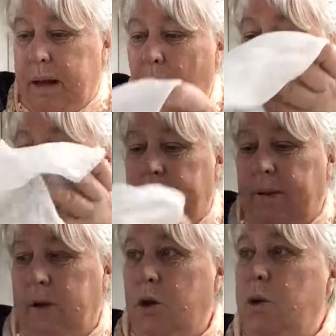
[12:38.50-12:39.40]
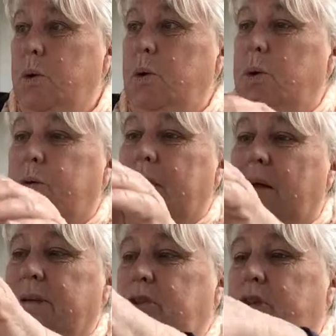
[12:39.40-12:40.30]
we opened the new
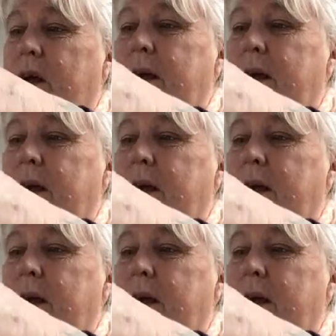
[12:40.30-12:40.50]
Salvation